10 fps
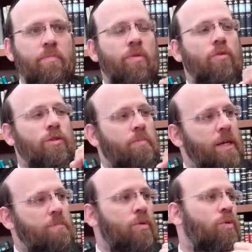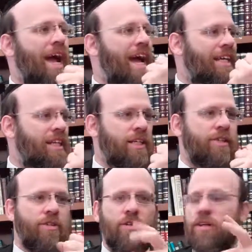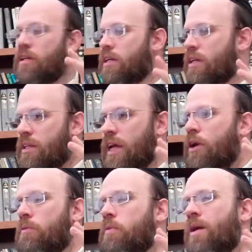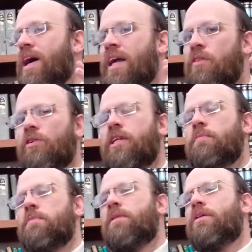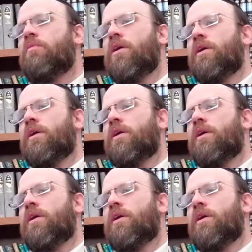those people who acted in such a terrible way, those are the people I don't